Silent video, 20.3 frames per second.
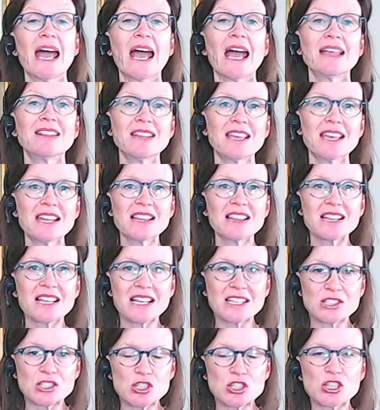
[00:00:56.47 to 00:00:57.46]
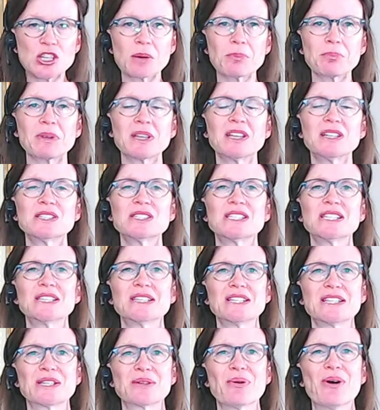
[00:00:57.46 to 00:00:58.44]
And then let's jump into
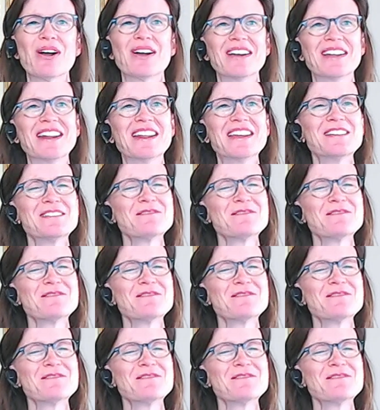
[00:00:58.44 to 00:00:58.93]
this one.